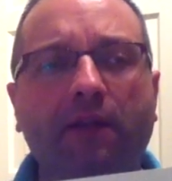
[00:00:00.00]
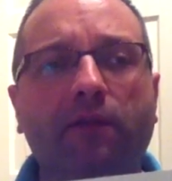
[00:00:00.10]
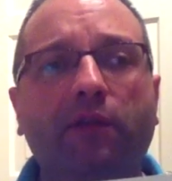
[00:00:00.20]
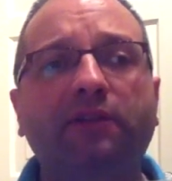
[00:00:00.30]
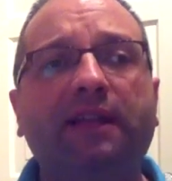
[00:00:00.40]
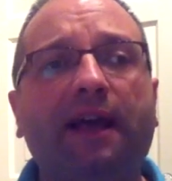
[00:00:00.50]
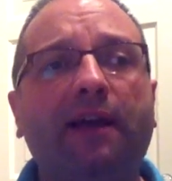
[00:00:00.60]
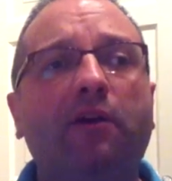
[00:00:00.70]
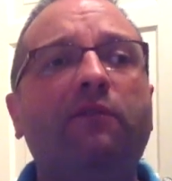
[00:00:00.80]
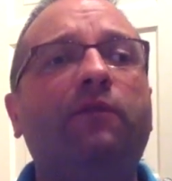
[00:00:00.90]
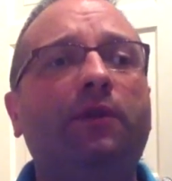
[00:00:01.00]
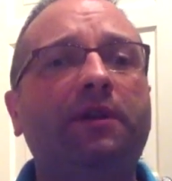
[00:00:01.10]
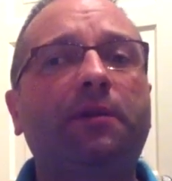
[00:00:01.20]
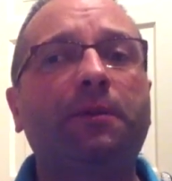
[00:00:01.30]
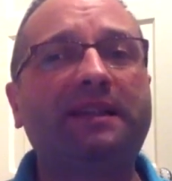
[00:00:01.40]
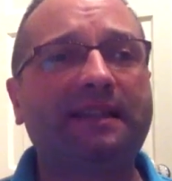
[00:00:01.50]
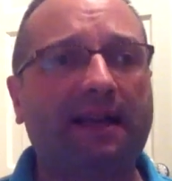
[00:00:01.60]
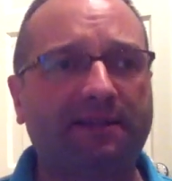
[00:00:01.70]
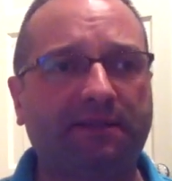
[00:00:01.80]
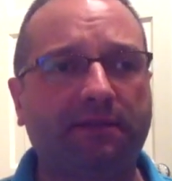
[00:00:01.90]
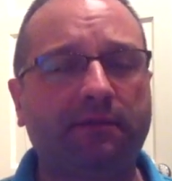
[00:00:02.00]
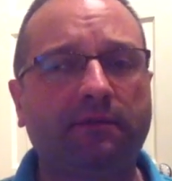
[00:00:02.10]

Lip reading: don't allow for any resizing.